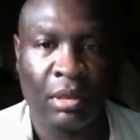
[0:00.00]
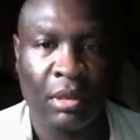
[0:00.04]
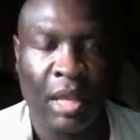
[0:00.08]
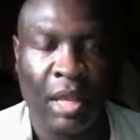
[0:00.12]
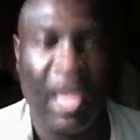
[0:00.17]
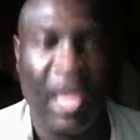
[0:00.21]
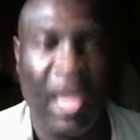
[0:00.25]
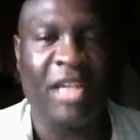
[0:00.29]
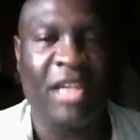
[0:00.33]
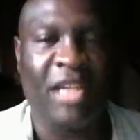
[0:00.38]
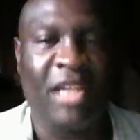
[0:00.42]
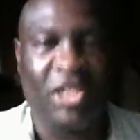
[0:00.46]

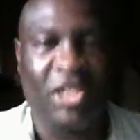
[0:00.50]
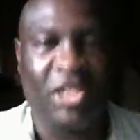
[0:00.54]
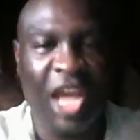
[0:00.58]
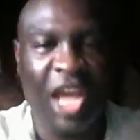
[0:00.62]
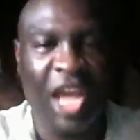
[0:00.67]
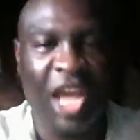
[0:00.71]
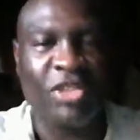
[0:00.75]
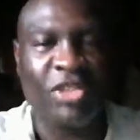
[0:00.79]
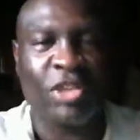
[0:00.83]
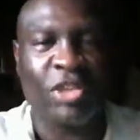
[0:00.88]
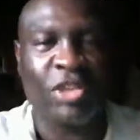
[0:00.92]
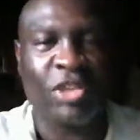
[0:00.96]
and
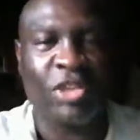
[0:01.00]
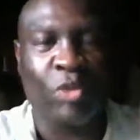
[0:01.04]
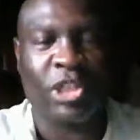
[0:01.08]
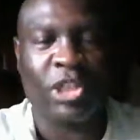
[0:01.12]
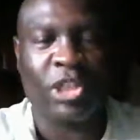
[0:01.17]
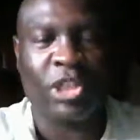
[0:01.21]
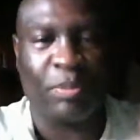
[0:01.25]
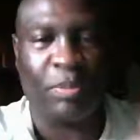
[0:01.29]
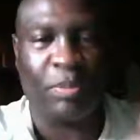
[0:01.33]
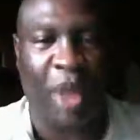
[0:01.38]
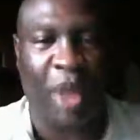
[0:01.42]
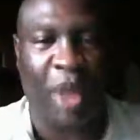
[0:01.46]
death is
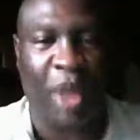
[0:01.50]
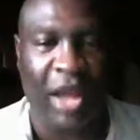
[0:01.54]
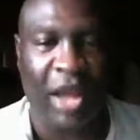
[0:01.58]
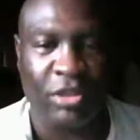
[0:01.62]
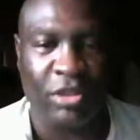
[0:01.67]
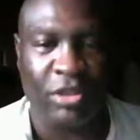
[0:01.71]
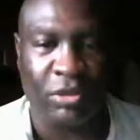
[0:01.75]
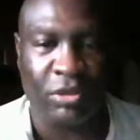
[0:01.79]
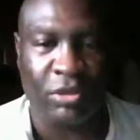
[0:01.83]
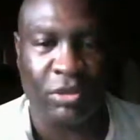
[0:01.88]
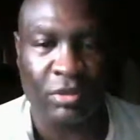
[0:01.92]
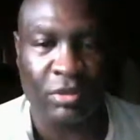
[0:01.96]
wished upon
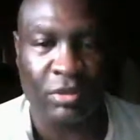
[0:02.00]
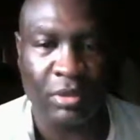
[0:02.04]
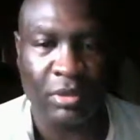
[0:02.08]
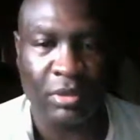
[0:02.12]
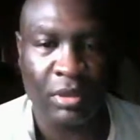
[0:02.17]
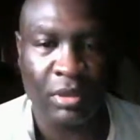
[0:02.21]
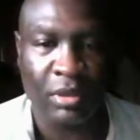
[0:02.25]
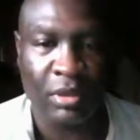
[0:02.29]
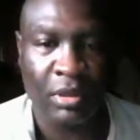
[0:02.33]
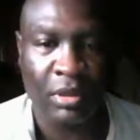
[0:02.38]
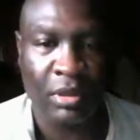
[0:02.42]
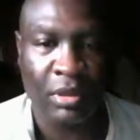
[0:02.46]
you.
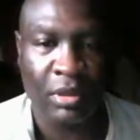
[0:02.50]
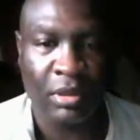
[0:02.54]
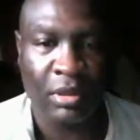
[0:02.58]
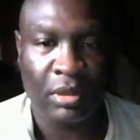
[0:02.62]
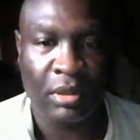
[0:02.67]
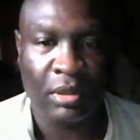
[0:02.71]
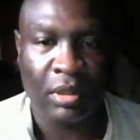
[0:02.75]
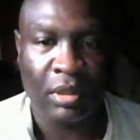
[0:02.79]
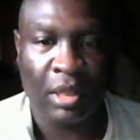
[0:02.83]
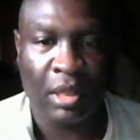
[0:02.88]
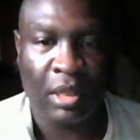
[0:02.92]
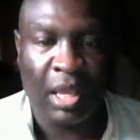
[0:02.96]

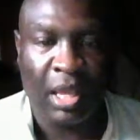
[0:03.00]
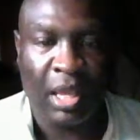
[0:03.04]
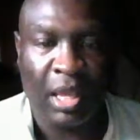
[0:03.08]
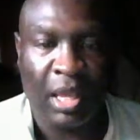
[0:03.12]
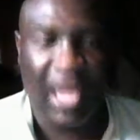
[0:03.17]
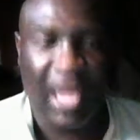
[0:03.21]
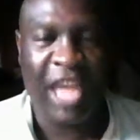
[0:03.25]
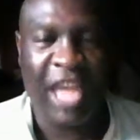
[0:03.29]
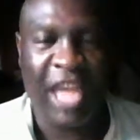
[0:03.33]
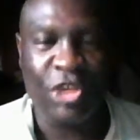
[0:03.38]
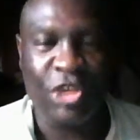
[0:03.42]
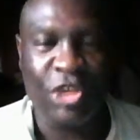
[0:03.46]

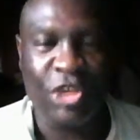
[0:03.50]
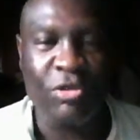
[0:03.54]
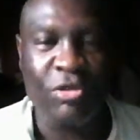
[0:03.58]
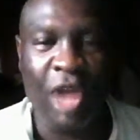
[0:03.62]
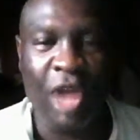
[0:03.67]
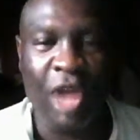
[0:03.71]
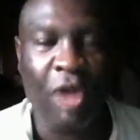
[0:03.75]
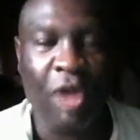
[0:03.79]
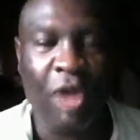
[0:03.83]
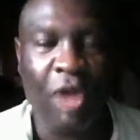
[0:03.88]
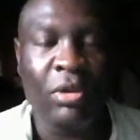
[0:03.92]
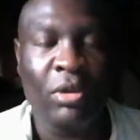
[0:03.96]
And you
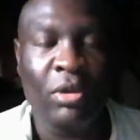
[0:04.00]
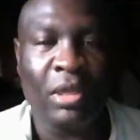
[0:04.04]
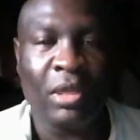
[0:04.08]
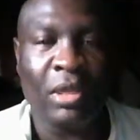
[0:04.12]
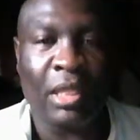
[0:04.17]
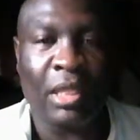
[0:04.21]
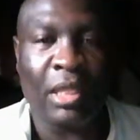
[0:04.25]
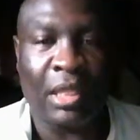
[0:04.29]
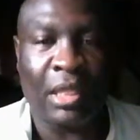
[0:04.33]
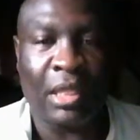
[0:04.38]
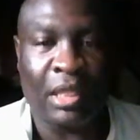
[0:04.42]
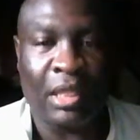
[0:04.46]
know
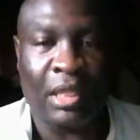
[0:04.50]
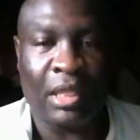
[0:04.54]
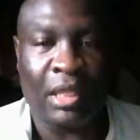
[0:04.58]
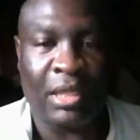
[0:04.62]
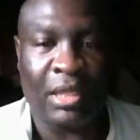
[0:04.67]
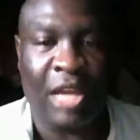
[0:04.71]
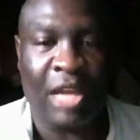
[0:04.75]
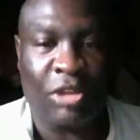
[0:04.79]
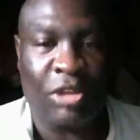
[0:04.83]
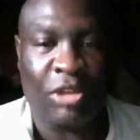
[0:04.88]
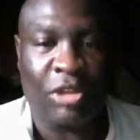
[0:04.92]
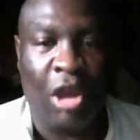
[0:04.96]

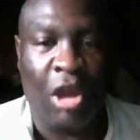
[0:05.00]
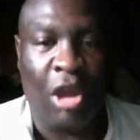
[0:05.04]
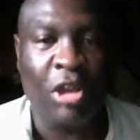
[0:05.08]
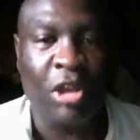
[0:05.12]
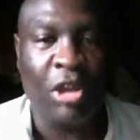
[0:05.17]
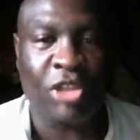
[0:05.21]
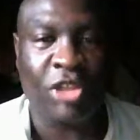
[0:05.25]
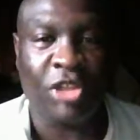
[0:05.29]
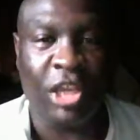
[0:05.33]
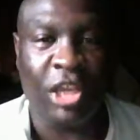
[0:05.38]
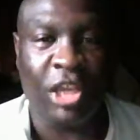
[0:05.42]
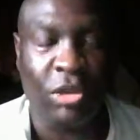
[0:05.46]
that the only
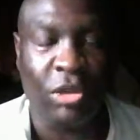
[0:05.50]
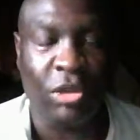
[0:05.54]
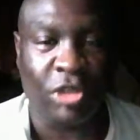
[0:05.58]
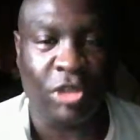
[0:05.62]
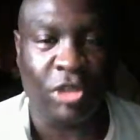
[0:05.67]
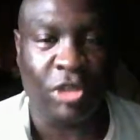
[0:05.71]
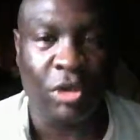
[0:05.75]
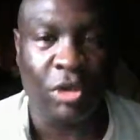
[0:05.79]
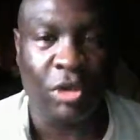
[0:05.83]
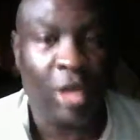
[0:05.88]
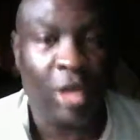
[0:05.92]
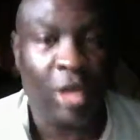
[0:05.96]
thing you
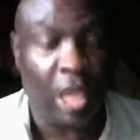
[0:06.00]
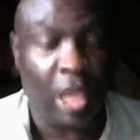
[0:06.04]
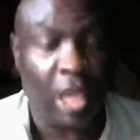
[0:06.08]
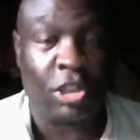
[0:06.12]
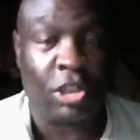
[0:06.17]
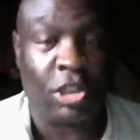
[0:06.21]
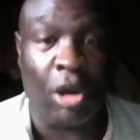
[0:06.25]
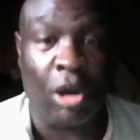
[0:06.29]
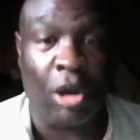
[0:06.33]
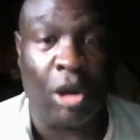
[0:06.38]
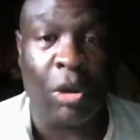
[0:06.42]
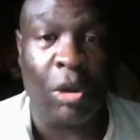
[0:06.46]
do is
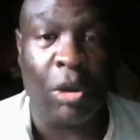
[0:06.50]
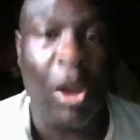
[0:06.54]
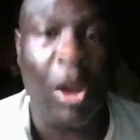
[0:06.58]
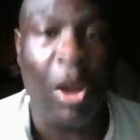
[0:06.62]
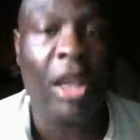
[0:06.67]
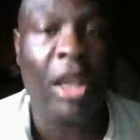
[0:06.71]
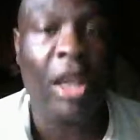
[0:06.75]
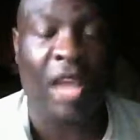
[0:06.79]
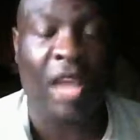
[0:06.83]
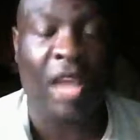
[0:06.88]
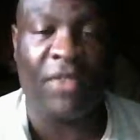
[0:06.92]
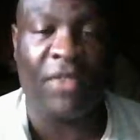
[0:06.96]
go to
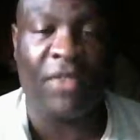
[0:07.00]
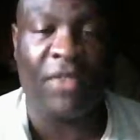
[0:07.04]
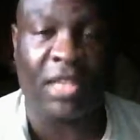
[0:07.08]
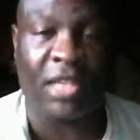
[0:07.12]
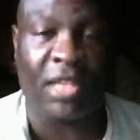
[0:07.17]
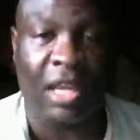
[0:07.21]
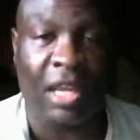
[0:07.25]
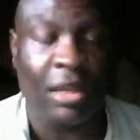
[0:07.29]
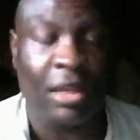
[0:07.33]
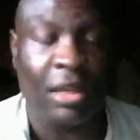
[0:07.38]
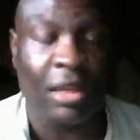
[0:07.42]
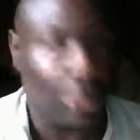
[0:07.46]
work every
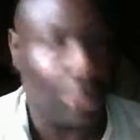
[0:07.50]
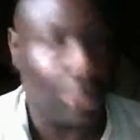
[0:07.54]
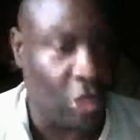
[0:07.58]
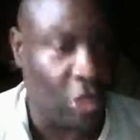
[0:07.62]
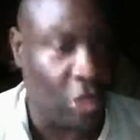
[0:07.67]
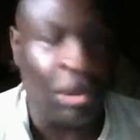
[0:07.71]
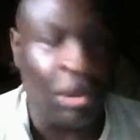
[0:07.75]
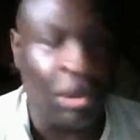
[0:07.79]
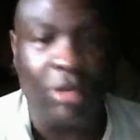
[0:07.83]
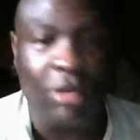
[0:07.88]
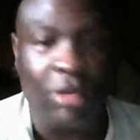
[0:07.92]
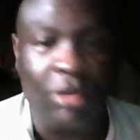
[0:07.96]
day,
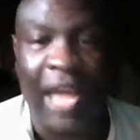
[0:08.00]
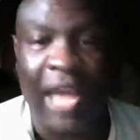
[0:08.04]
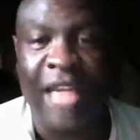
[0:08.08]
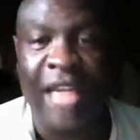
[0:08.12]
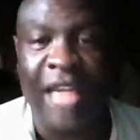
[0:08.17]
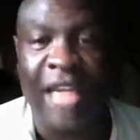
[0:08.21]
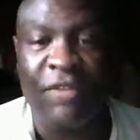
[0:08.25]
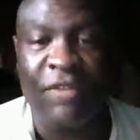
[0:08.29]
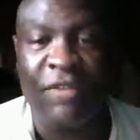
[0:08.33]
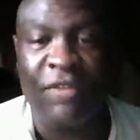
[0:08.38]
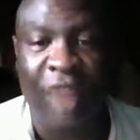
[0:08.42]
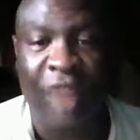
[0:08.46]
do your
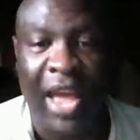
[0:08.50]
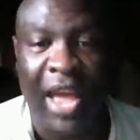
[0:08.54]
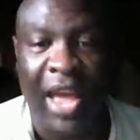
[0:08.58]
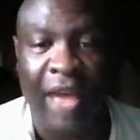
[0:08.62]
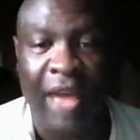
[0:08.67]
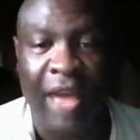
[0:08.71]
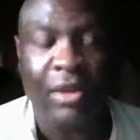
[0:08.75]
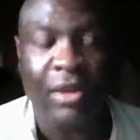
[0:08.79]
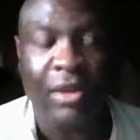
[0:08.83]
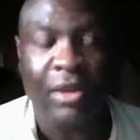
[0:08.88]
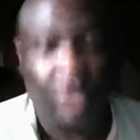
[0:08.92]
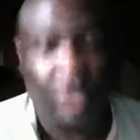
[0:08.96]
9 to
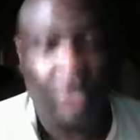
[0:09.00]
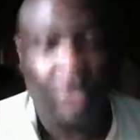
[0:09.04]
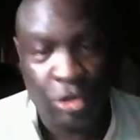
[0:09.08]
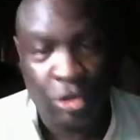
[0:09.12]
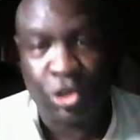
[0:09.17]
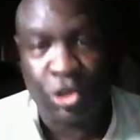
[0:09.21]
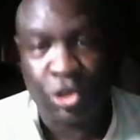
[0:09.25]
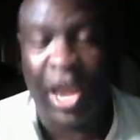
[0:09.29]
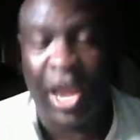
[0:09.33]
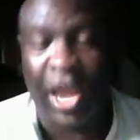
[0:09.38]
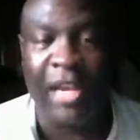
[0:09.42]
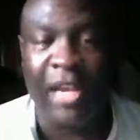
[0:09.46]
5. You
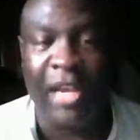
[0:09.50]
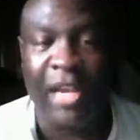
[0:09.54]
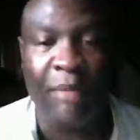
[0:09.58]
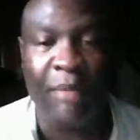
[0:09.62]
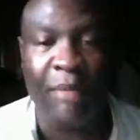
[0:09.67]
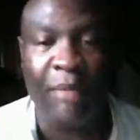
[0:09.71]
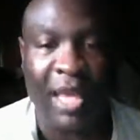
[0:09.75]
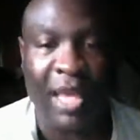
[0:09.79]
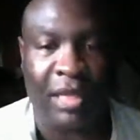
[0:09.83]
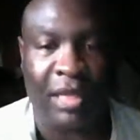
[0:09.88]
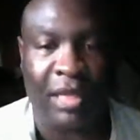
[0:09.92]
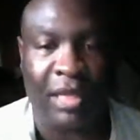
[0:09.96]
trying to
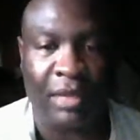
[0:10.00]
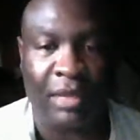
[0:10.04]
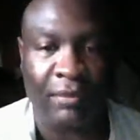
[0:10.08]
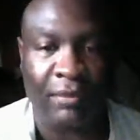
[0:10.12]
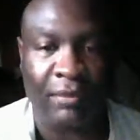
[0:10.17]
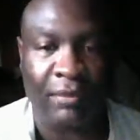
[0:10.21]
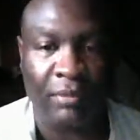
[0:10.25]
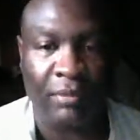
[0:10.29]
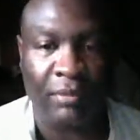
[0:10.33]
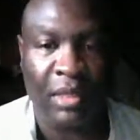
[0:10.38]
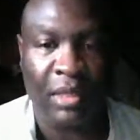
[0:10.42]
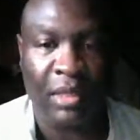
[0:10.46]
make it,
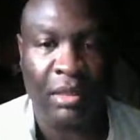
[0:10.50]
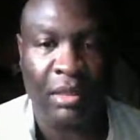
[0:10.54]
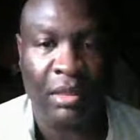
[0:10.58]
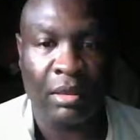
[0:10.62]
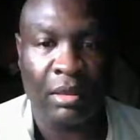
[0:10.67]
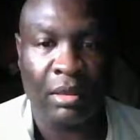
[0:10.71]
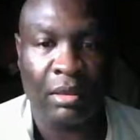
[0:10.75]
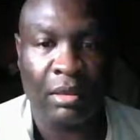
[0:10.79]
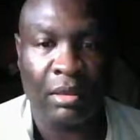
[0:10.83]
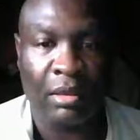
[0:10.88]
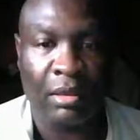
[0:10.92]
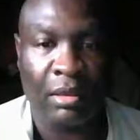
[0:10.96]

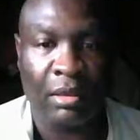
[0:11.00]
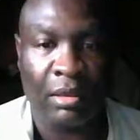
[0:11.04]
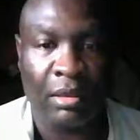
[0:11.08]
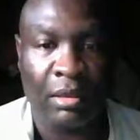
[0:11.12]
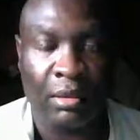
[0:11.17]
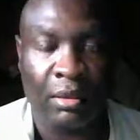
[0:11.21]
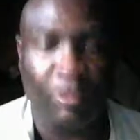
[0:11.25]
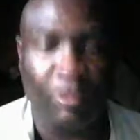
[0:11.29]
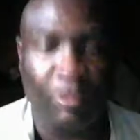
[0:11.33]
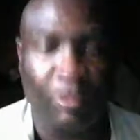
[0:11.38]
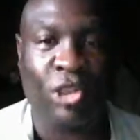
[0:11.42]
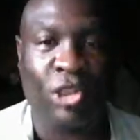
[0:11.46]

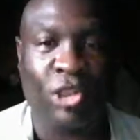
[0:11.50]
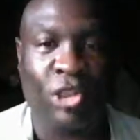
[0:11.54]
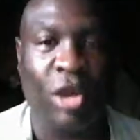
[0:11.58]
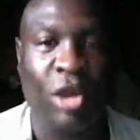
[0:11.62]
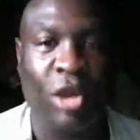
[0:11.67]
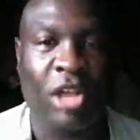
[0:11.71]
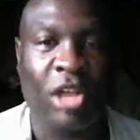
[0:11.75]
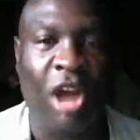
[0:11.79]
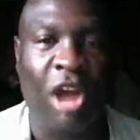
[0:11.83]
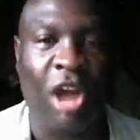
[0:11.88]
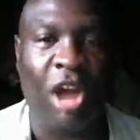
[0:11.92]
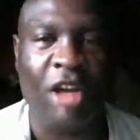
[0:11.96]
but you
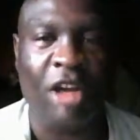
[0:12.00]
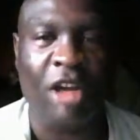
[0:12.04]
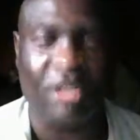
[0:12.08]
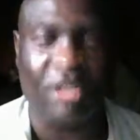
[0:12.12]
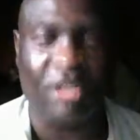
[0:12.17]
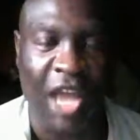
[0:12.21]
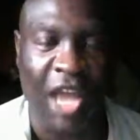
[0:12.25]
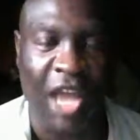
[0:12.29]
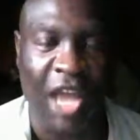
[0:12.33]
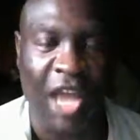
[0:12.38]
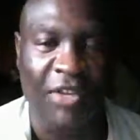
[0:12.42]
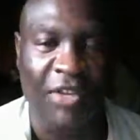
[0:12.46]
are called
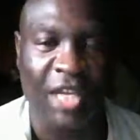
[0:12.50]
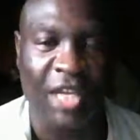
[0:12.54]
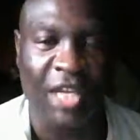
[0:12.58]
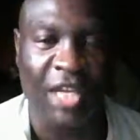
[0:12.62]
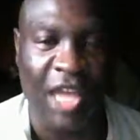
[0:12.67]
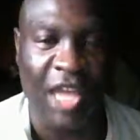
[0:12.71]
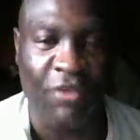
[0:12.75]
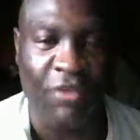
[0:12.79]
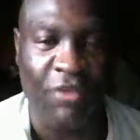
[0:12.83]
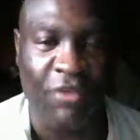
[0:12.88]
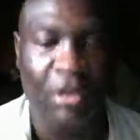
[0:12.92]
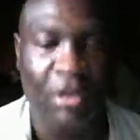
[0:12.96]
devil and
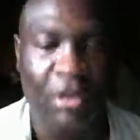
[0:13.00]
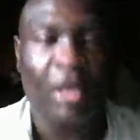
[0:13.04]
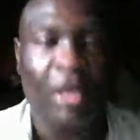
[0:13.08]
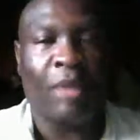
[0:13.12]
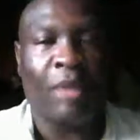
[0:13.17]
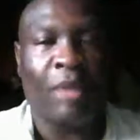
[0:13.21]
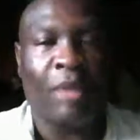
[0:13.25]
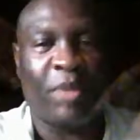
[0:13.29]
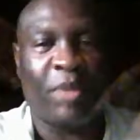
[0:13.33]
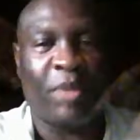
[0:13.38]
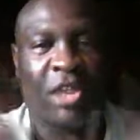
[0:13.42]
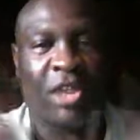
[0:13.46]
evil
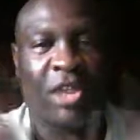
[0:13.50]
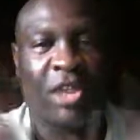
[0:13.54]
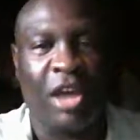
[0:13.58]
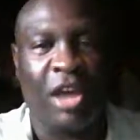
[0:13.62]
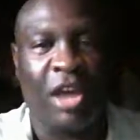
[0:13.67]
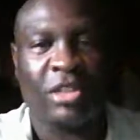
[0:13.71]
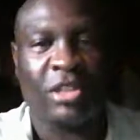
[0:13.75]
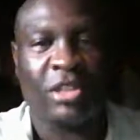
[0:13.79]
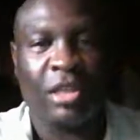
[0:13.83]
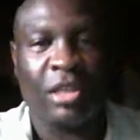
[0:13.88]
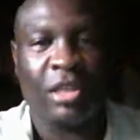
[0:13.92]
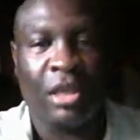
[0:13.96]

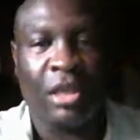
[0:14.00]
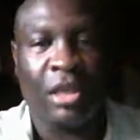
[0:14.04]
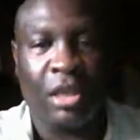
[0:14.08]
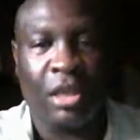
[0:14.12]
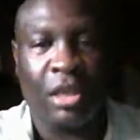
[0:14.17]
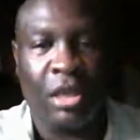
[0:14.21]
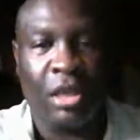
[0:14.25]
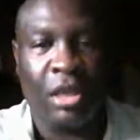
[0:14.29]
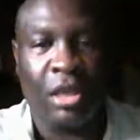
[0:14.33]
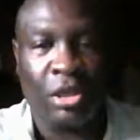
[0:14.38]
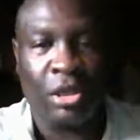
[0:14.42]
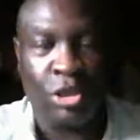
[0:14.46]
because
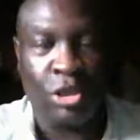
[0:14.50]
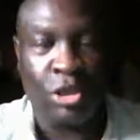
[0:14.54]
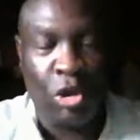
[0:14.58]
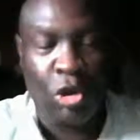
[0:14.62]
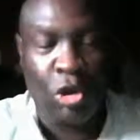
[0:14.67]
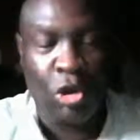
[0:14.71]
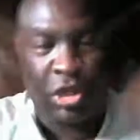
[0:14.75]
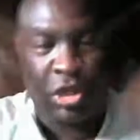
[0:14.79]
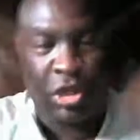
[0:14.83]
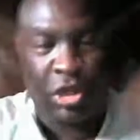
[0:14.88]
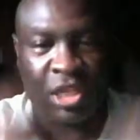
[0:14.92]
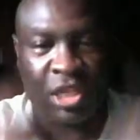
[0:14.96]

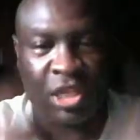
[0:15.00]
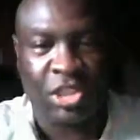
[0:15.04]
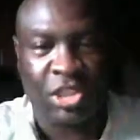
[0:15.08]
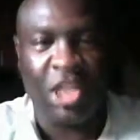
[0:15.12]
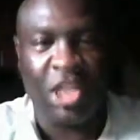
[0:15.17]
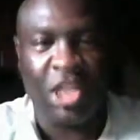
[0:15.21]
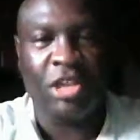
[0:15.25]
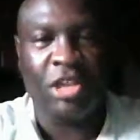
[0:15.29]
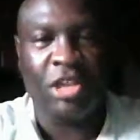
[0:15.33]
you continue